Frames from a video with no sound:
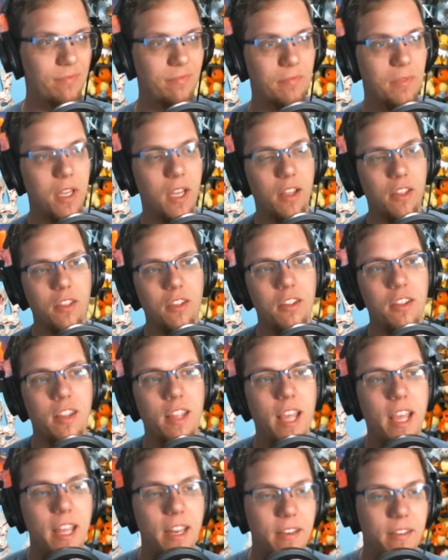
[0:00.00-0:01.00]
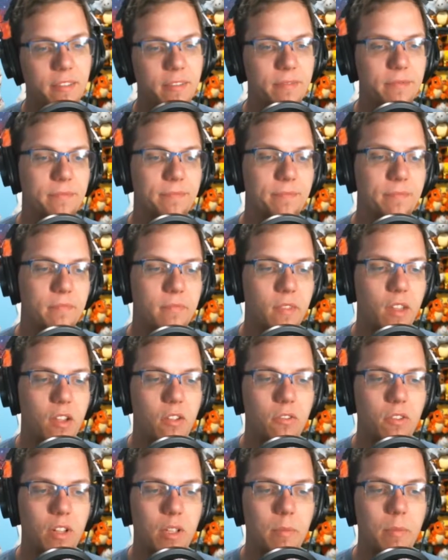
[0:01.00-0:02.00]
but other than that, I
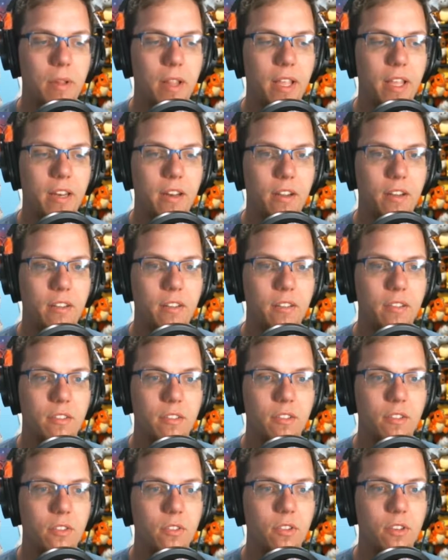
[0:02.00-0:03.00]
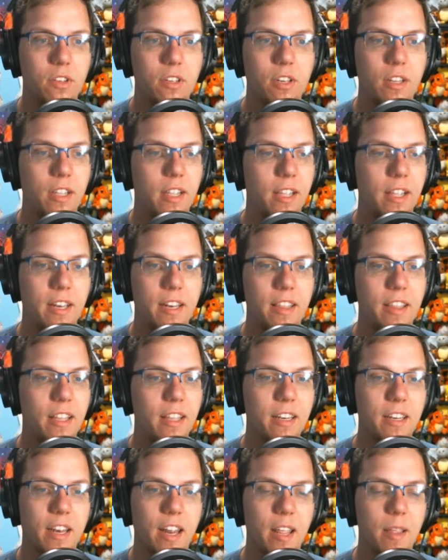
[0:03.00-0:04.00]
don't really plan on doing t-
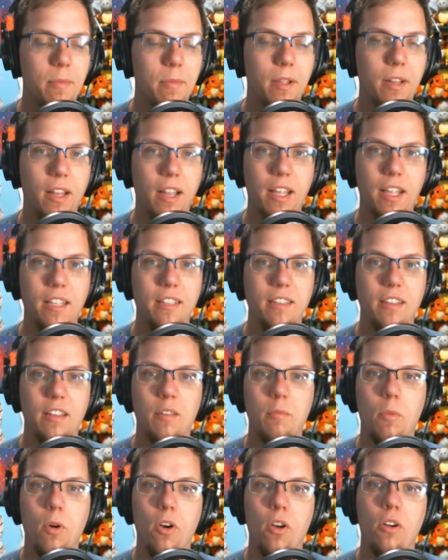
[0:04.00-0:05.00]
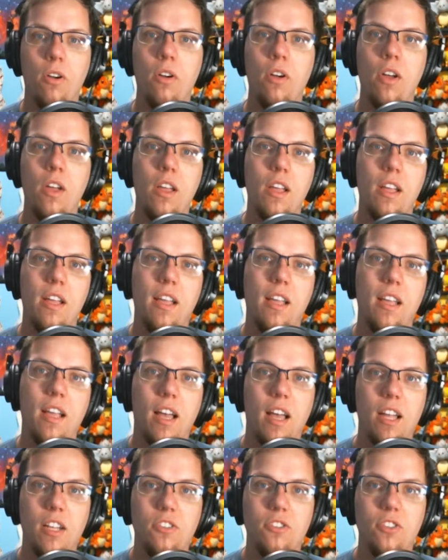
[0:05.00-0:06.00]
anything today. But like I said, tomorrow, uh,